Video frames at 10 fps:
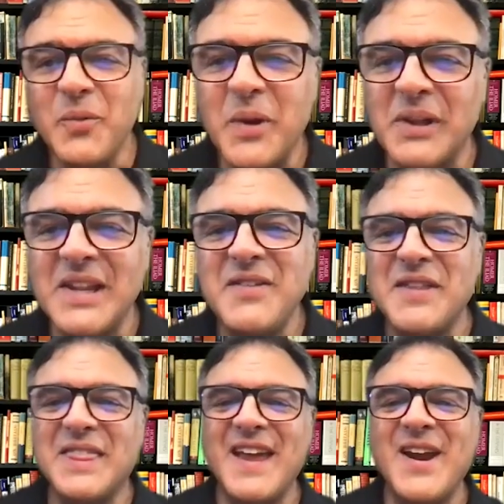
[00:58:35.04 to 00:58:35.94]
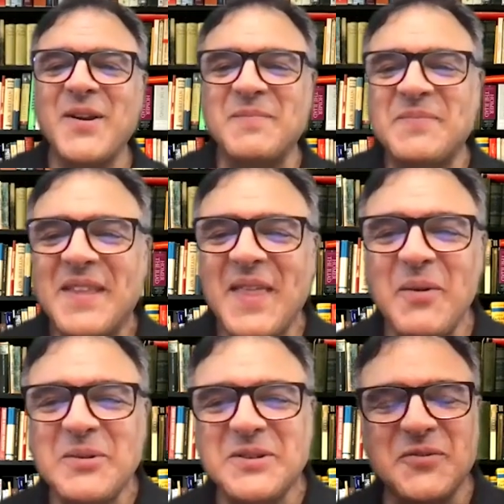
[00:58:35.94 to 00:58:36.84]
we will leave it there.
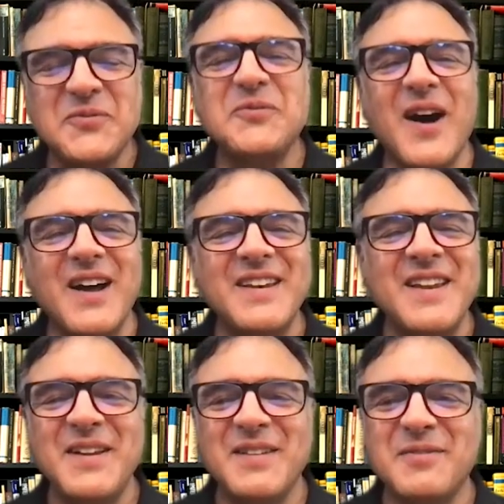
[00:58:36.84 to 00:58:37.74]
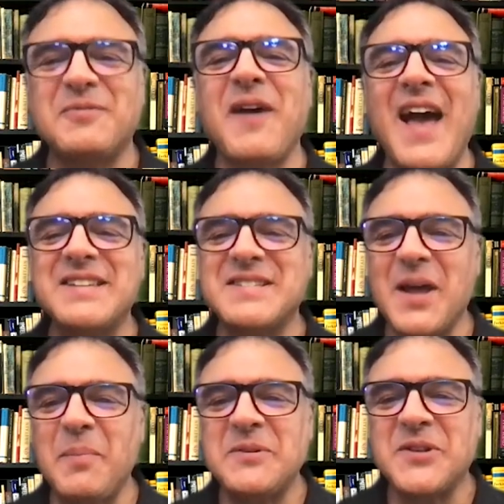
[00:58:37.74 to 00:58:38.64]
That was a fun, fast
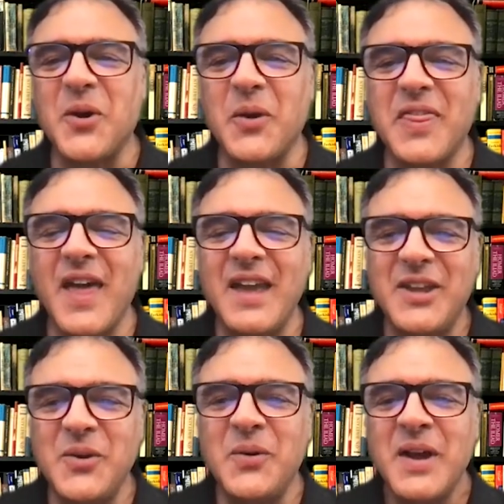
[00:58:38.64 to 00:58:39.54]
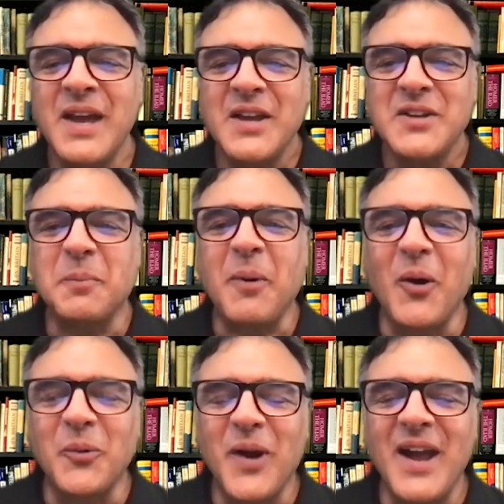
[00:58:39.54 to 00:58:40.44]
episode. Thank you to
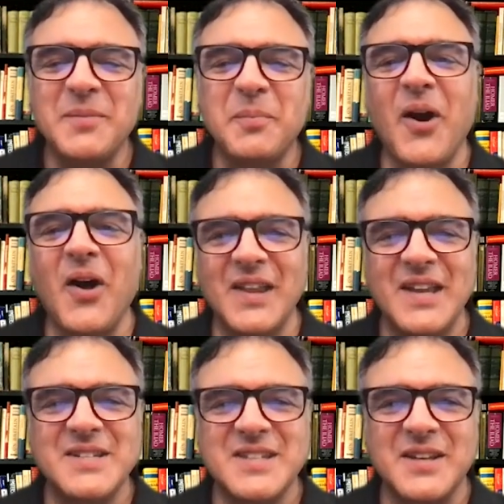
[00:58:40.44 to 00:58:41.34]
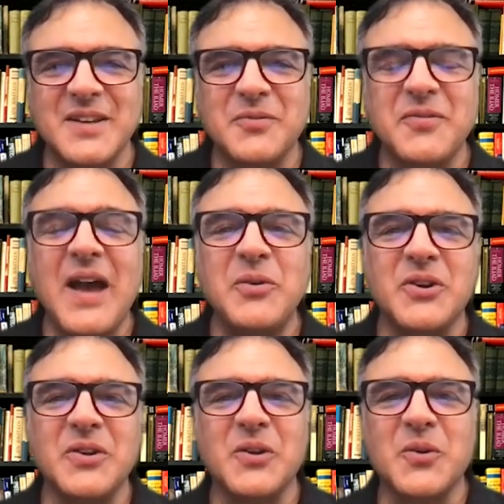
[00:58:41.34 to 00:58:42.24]
Paul Wright. Paul is the
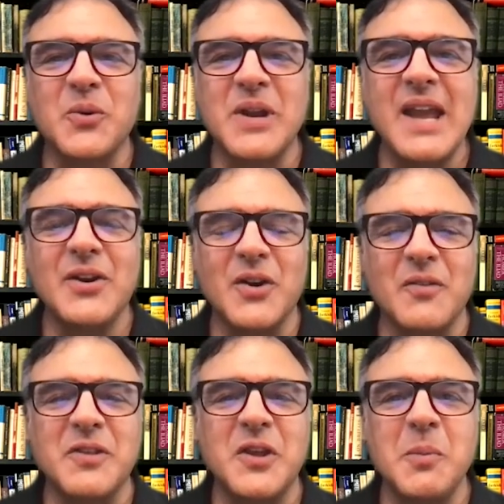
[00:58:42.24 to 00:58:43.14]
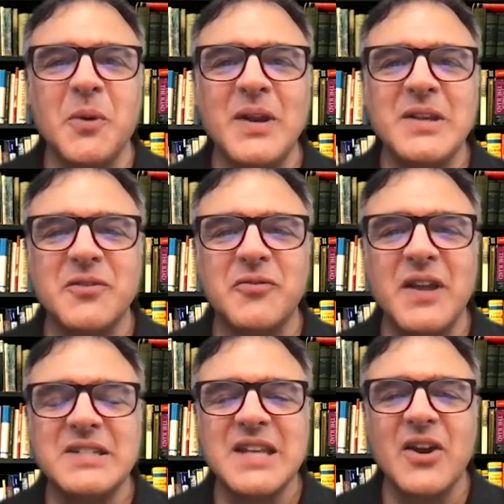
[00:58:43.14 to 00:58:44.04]
founder, the creator of the Human Rights
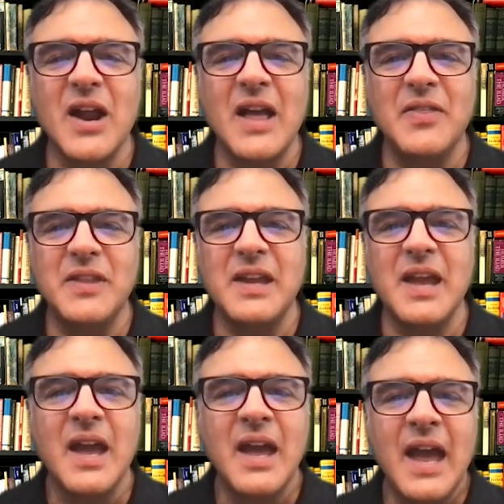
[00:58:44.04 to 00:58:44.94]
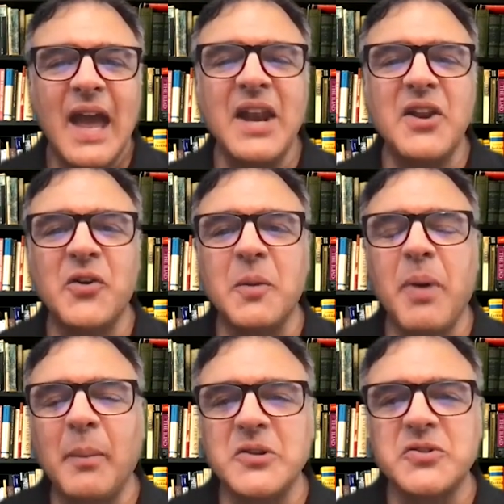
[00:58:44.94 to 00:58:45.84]
Defense Center and the editor and
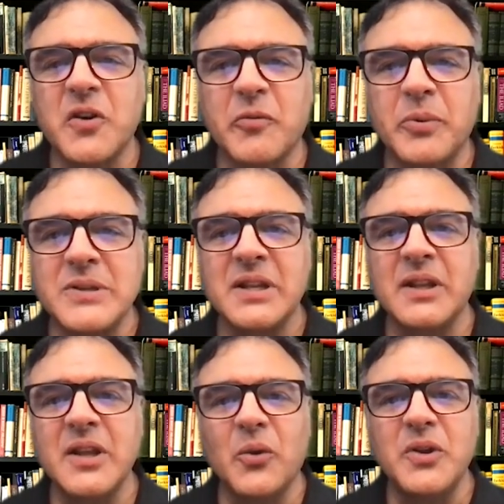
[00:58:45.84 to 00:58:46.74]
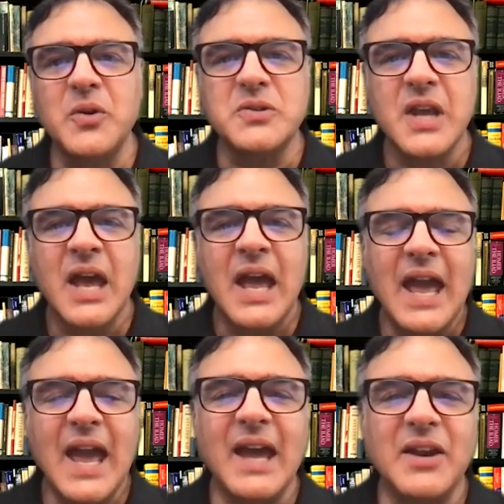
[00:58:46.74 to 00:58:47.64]
publisher of Prison Legal News
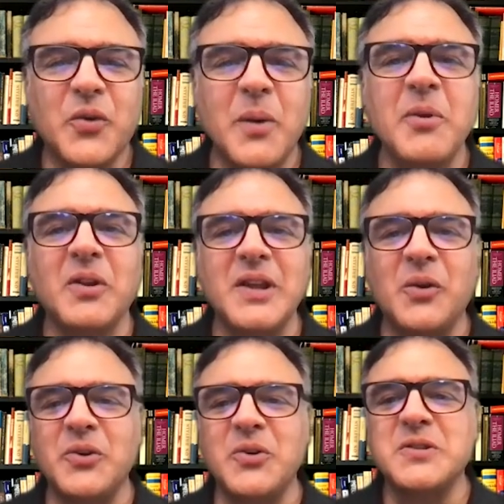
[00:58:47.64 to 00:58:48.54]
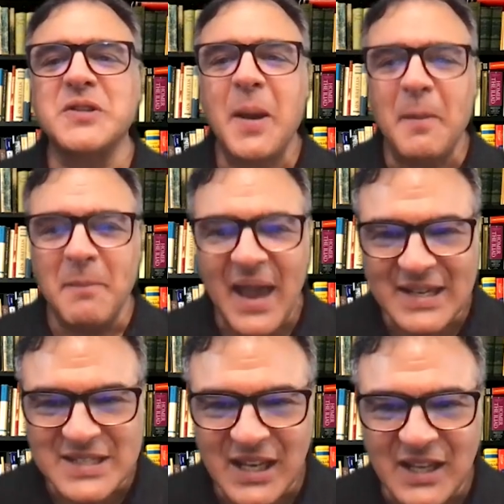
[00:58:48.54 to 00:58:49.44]
and Criminal Legal News
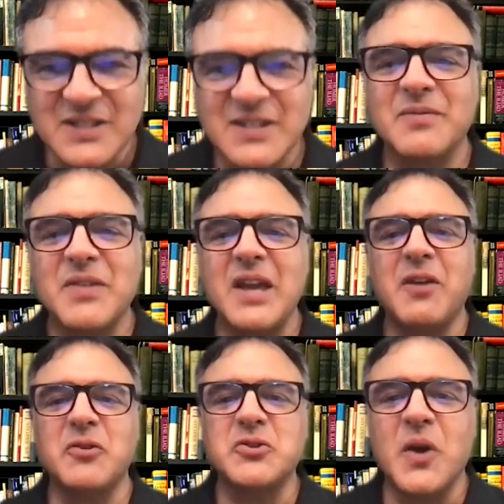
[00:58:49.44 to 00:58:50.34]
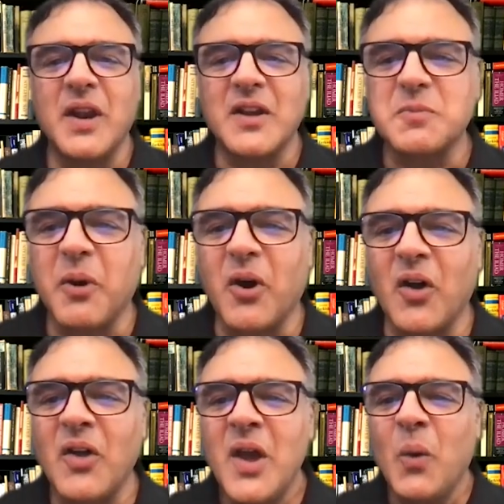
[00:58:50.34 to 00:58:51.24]
magazines. Thank you for joining us,
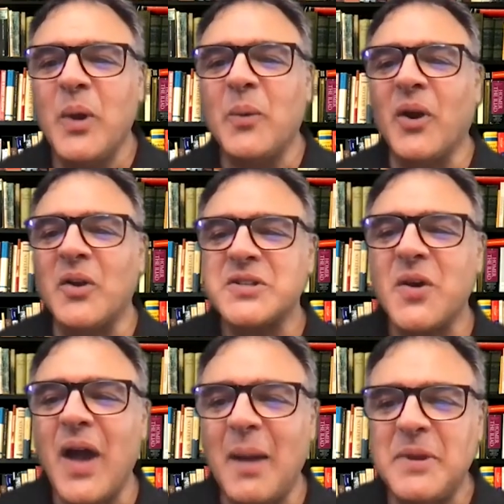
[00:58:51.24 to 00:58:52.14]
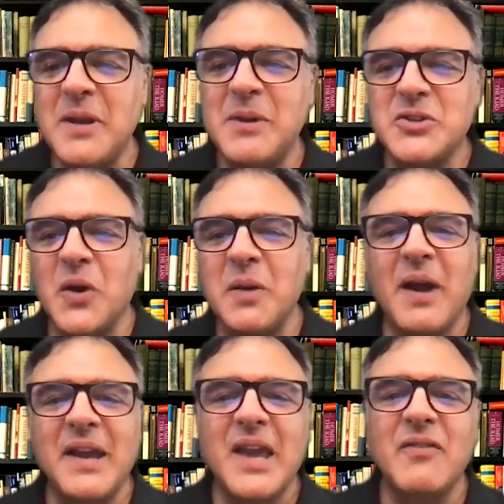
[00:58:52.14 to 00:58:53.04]
Paul. We were also happy to be joined
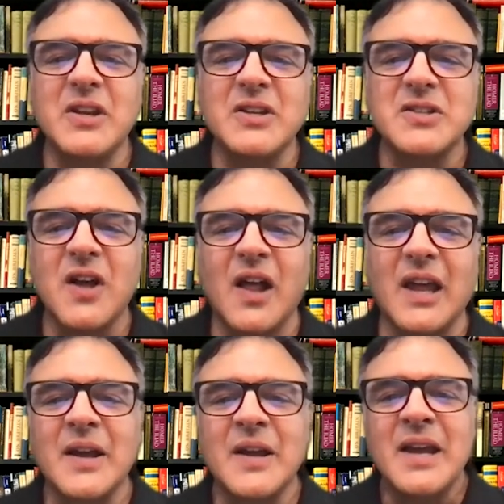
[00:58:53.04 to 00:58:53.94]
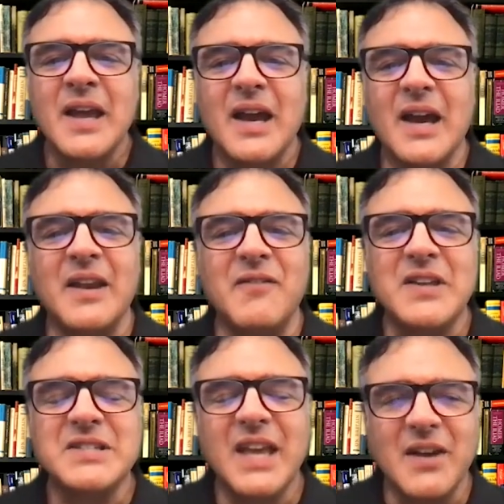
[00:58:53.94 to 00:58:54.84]
by Kevin Gosztola, an
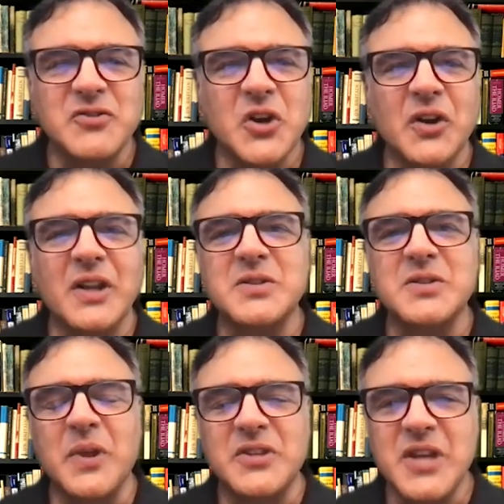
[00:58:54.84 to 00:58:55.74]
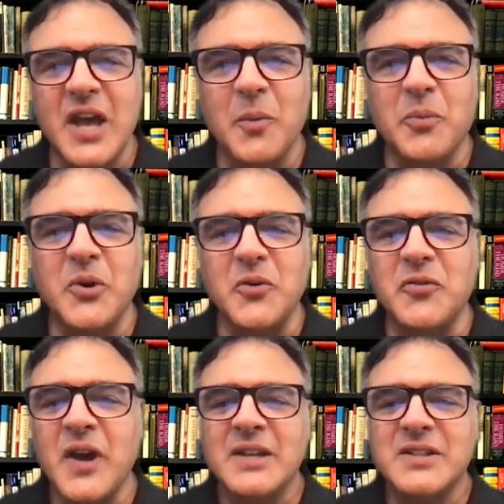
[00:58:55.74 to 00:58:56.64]
investigative journalist with
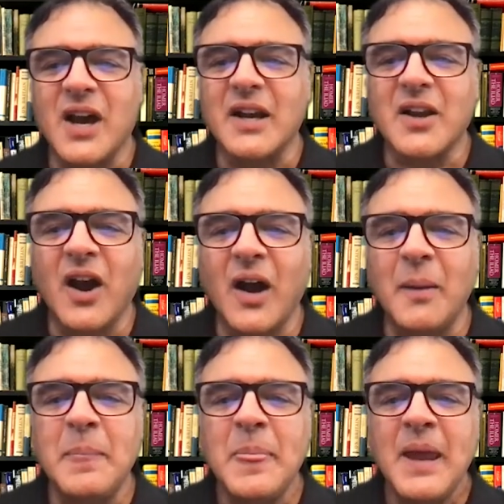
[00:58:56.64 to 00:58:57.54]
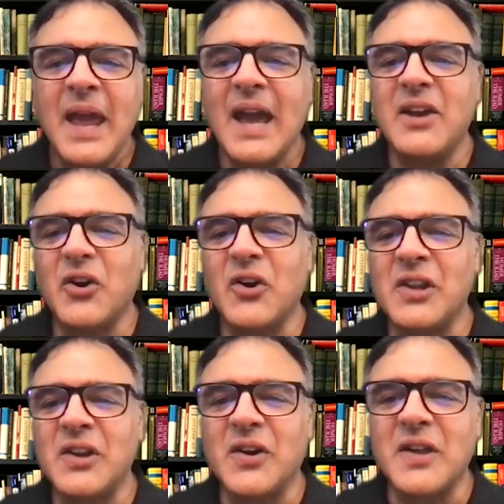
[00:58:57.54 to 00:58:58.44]
shadowproof.com, and
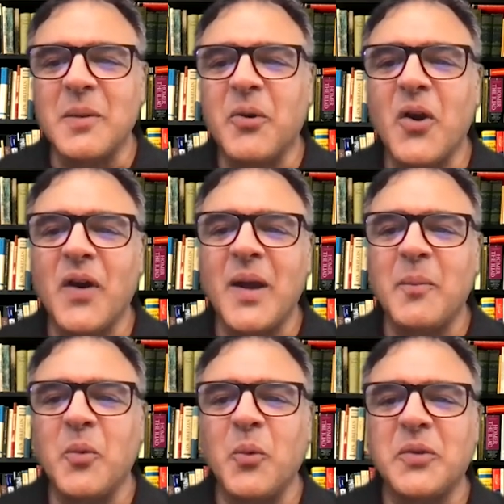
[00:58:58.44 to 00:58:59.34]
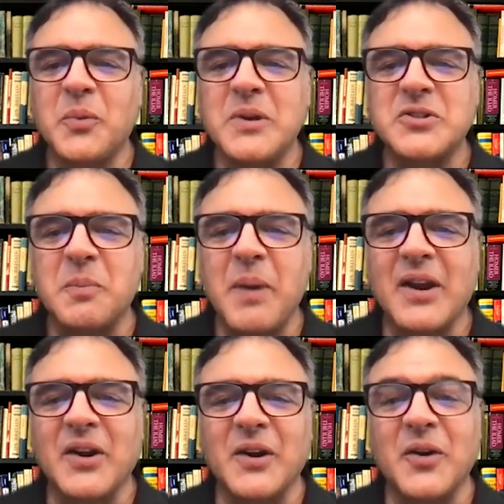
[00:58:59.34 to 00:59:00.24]
earlier in the program with Richard
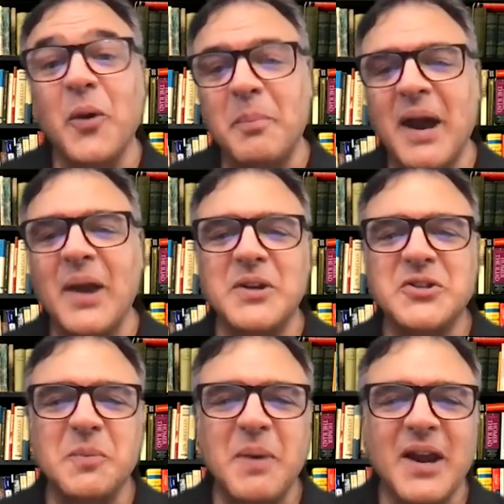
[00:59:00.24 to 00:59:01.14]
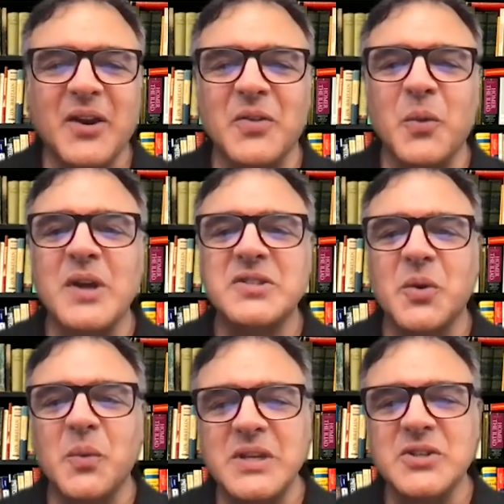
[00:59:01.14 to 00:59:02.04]
Becker, or by Richard Becker, the
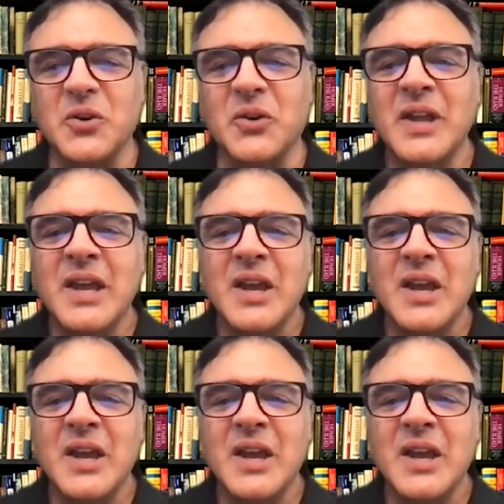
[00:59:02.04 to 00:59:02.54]
Western Regional